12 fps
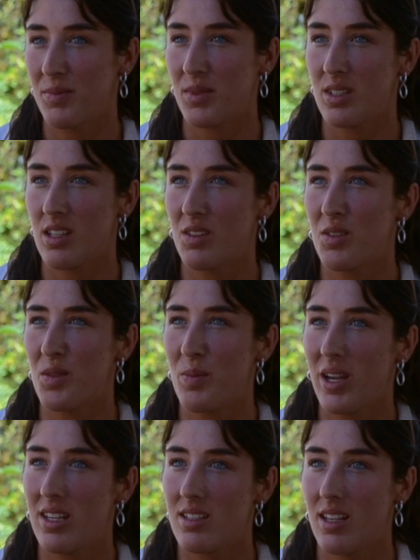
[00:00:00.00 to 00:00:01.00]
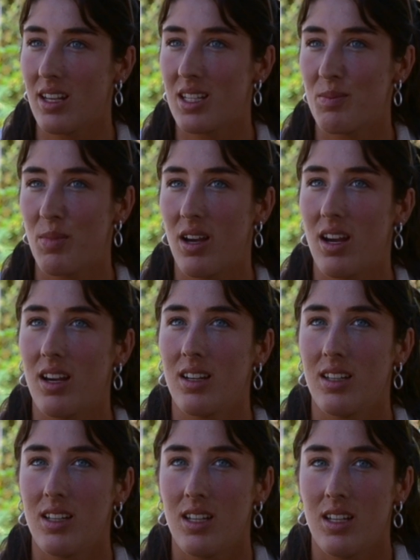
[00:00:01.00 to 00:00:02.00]
Because I've got the basics, but
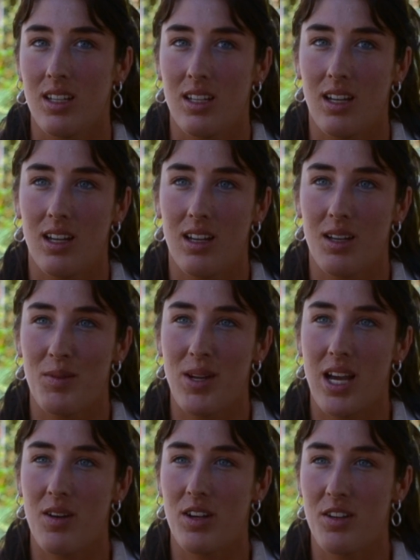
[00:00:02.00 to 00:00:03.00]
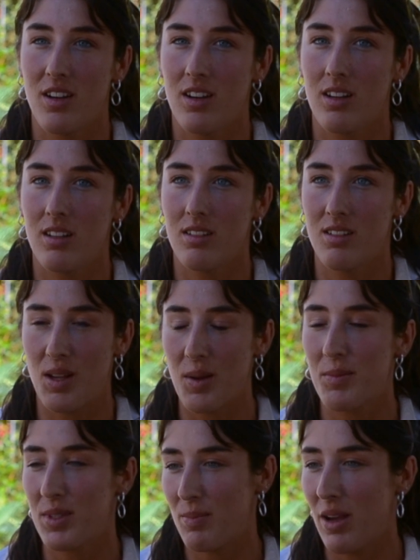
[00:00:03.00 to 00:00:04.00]
now I know
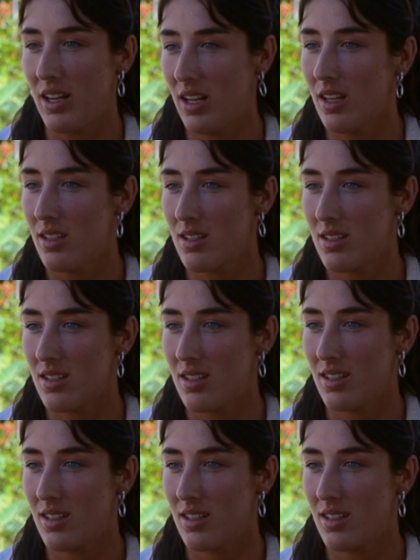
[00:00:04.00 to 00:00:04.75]
some Spanish.